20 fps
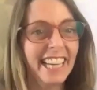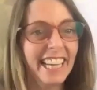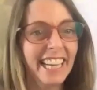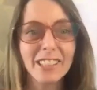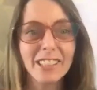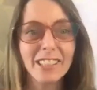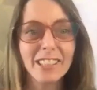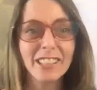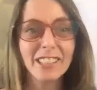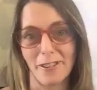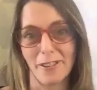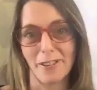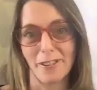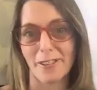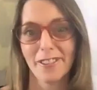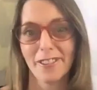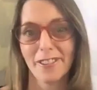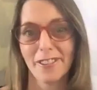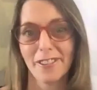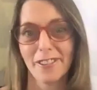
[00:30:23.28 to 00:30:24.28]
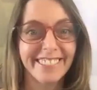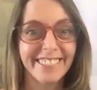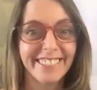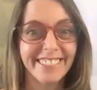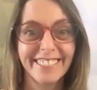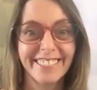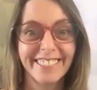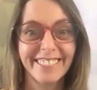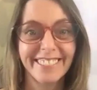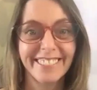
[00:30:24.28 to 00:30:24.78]
They don't know.
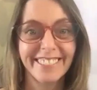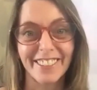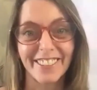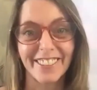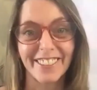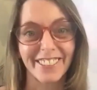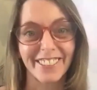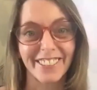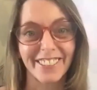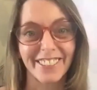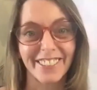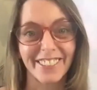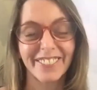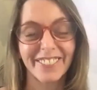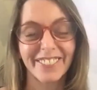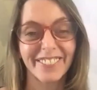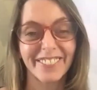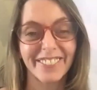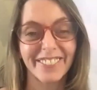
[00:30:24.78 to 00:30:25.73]
They don't know.